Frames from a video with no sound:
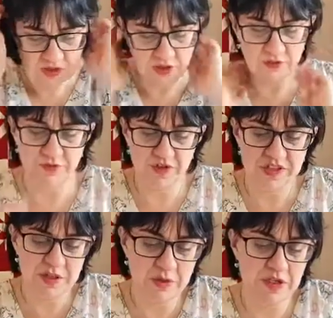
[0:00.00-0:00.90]
so
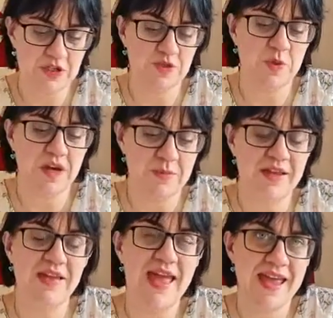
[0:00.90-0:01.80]
first thing we're going to do is we're
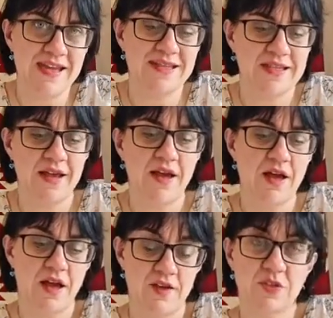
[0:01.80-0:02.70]
going to make eight
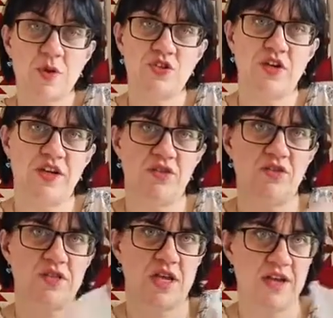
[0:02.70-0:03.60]
half square
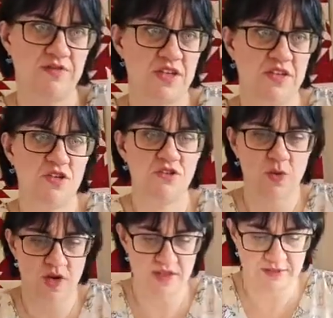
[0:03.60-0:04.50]
triangles out of these
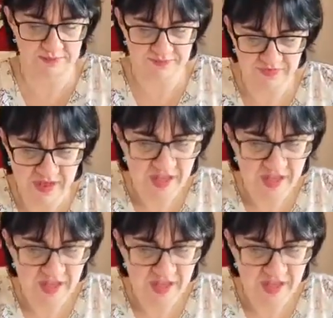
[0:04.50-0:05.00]
two squares